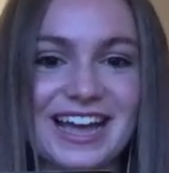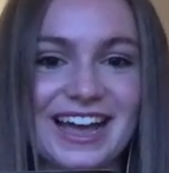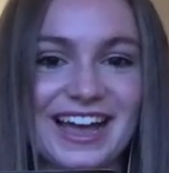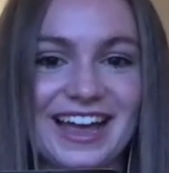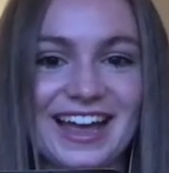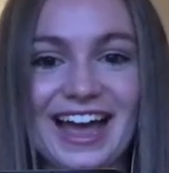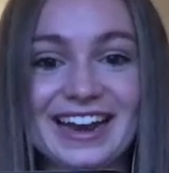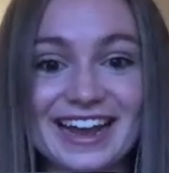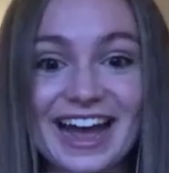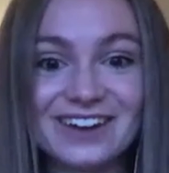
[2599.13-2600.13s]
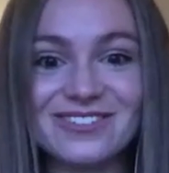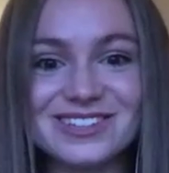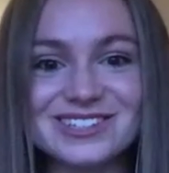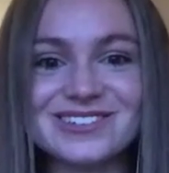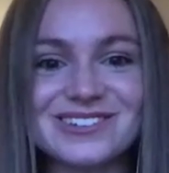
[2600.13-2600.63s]
and I had all
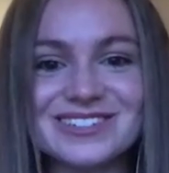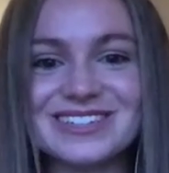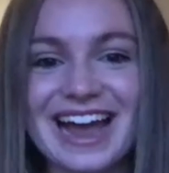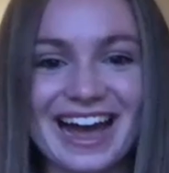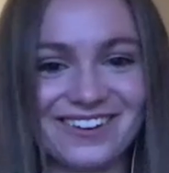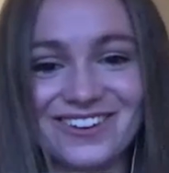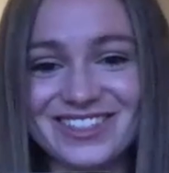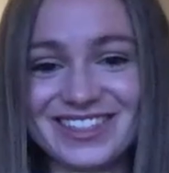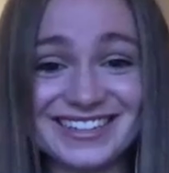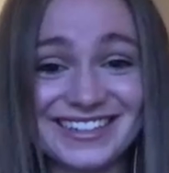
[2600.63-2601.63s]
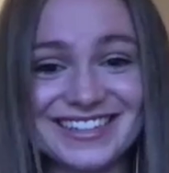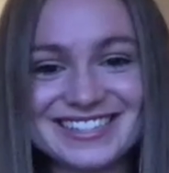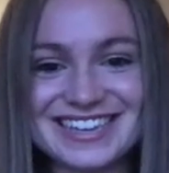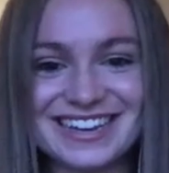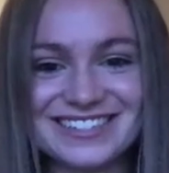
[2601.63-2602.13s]
the tools, I had all the
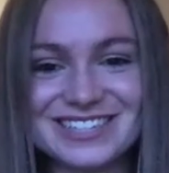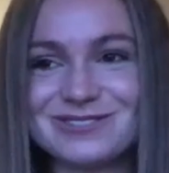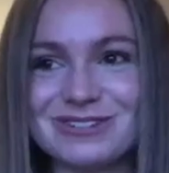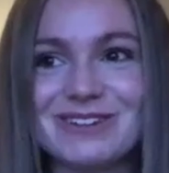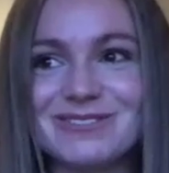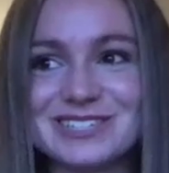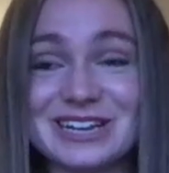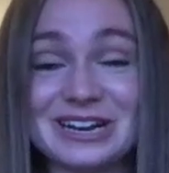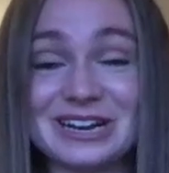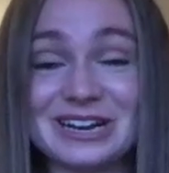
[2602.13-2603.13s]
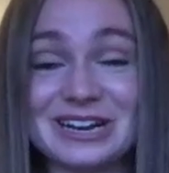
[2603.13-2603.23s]
skills, is what I was learning,